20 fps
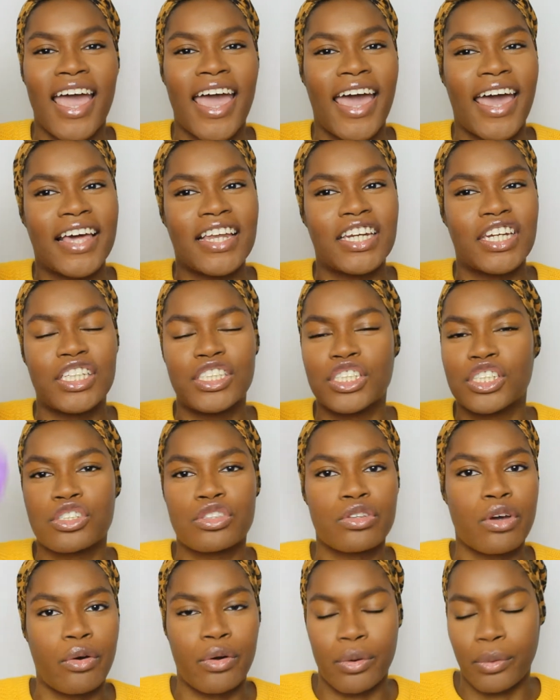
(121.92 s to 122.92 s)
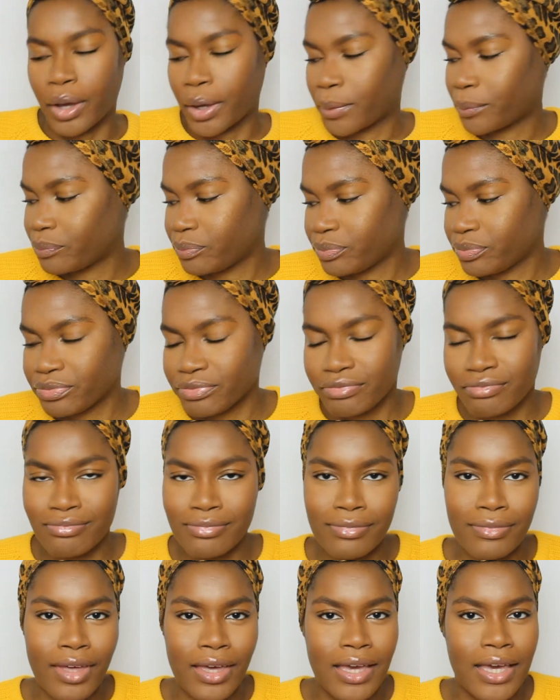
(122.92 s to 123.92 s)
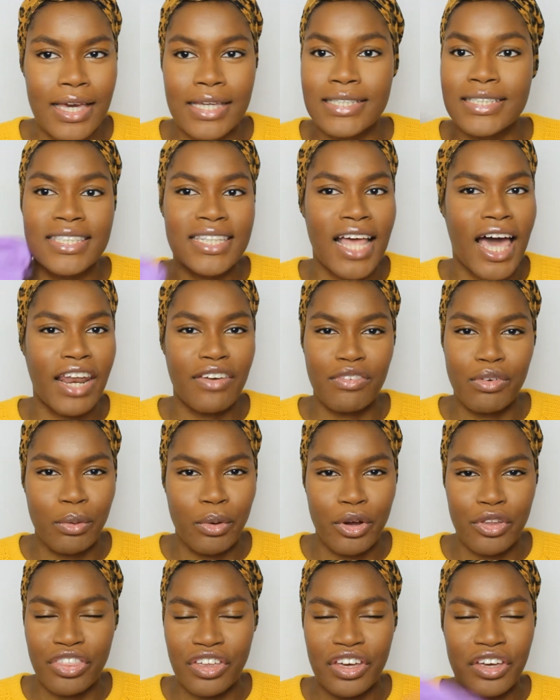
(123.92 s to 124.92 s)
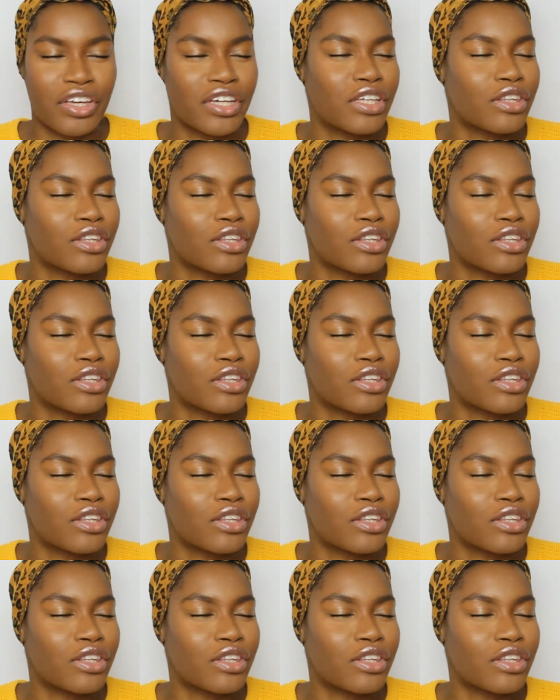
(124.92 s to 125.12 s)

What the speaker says: and just throw it away. It's not even worth it.